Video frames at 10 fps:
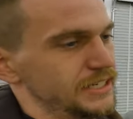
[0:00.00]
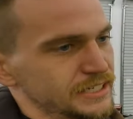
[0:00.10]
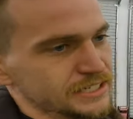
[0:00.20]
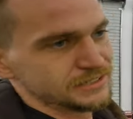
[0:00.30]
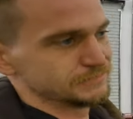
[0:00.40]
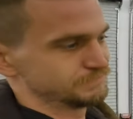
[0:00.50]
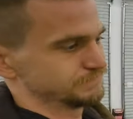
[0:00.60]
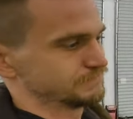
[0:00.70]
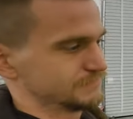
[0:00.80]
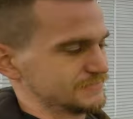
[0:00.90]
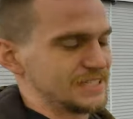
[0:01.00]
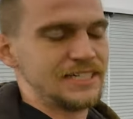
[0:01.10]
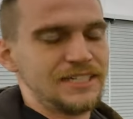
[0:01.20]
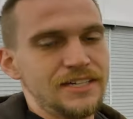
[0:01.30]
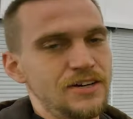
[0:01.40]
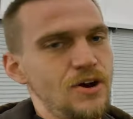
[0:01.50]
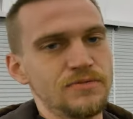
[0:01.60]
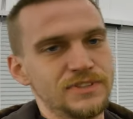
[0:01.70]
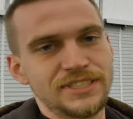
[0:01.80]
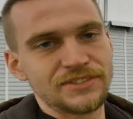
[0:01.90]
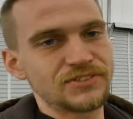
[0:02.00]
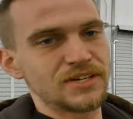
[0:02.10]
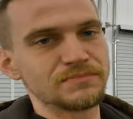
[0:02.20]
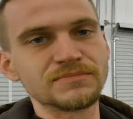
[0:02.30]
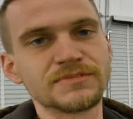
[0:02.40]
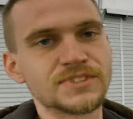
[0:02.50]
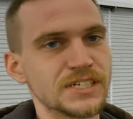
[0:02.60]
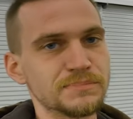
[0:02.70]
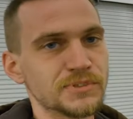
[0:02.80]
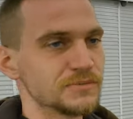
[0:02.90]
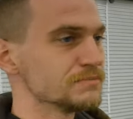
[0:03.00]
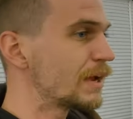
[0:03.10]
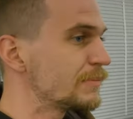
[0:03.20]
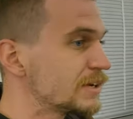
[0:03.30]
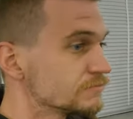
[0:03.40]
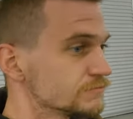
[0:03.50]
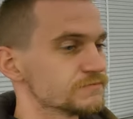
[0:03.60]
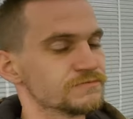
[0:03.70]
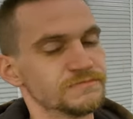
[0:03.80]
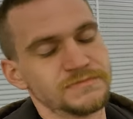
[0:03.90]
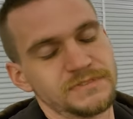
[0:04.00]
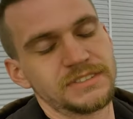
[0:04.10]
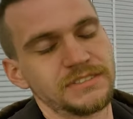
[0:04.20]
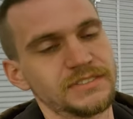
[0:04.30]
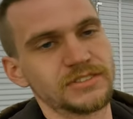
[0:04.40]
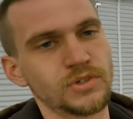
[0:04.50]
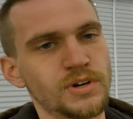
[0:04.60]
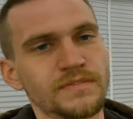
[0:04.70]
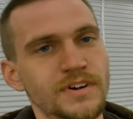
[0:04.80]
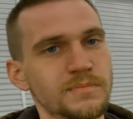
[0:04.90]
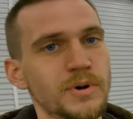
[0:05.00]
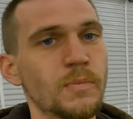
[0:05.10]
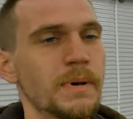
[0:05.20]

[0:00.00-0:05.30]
Um, hopefully it's something simple, maybe a torque converter bolt